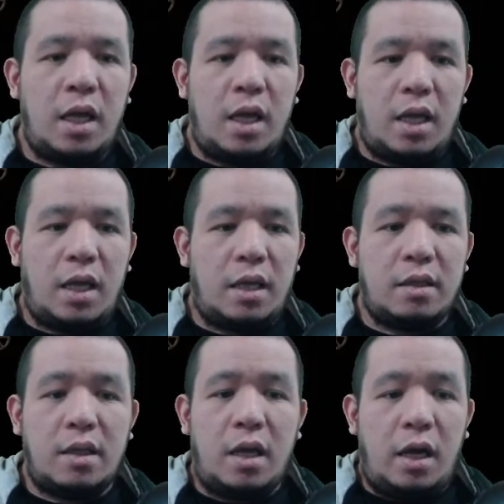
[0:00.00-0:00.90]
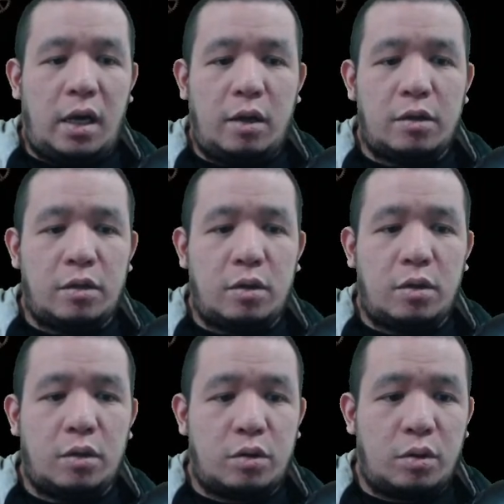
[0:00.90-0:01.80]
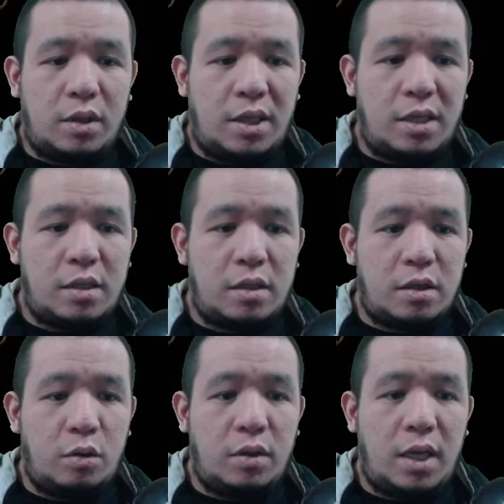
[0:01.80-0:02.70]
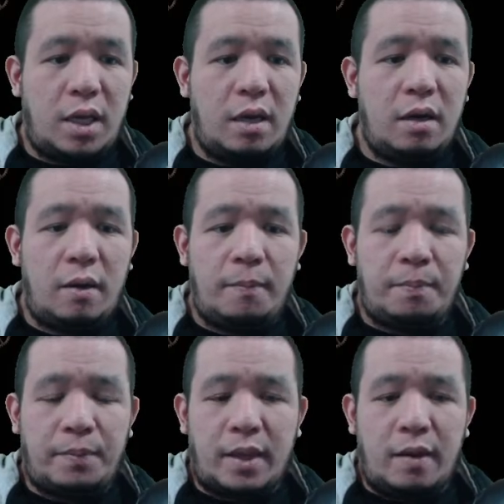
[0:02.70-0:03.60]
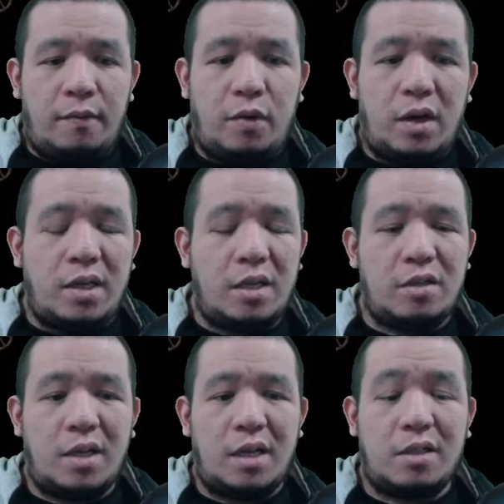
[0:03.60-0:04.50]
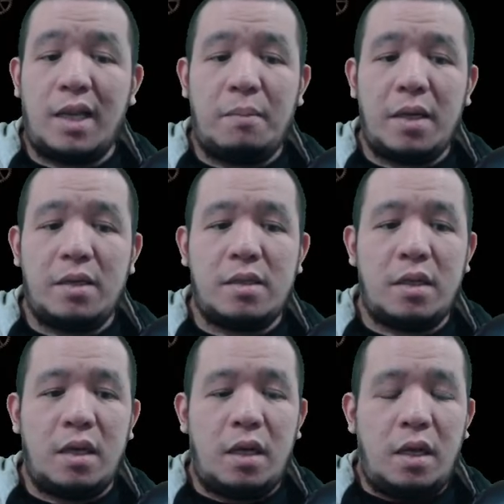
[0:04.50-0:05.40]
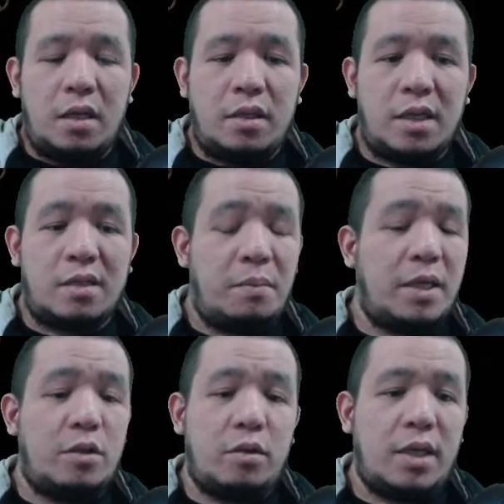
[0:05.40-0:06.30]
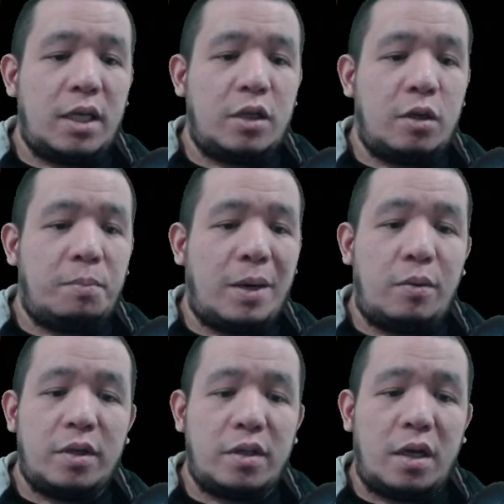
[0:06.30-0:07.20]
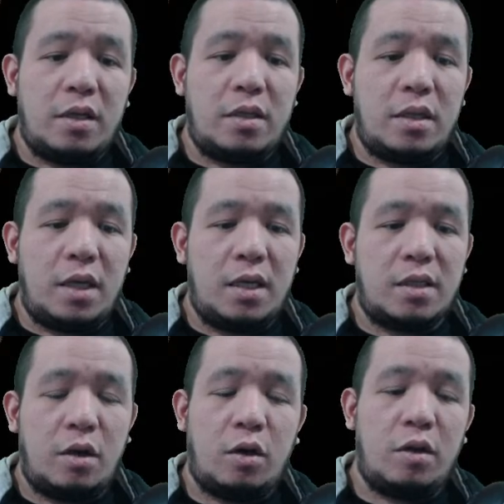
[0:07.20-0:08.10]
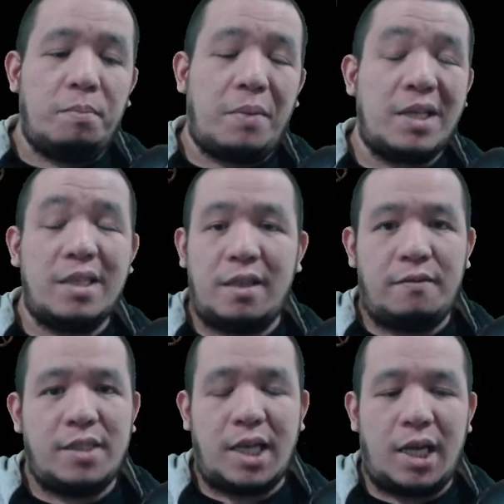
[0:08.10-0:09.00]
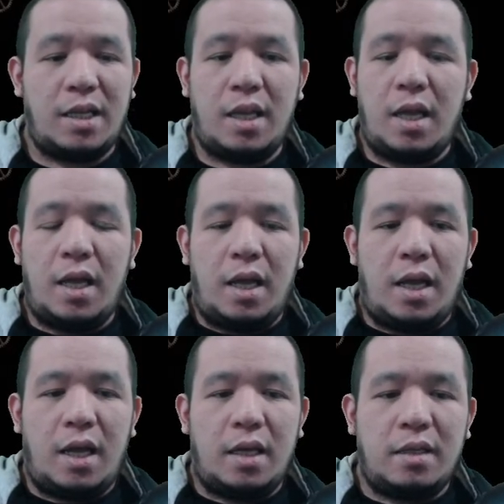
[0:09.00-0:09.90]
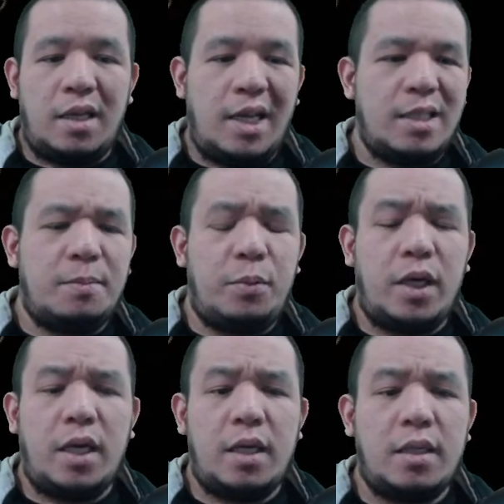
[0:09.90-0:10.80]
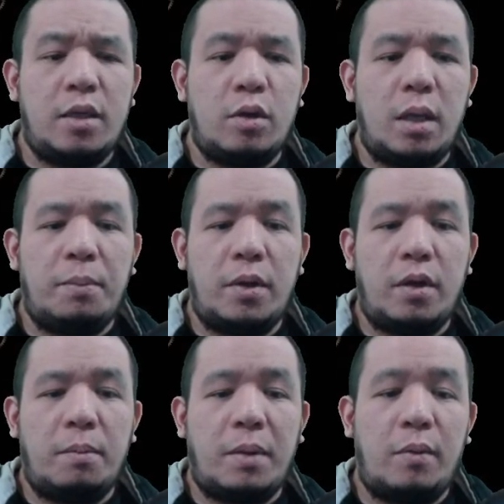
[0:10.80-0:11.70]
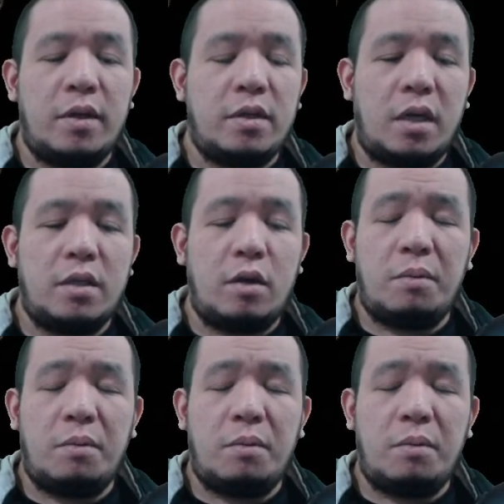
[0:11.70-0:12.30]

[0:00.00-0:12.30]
And I also took this node here for additional damage. Just make sure that your power charge is on positive side, and it's pretty easy to keep your power charge on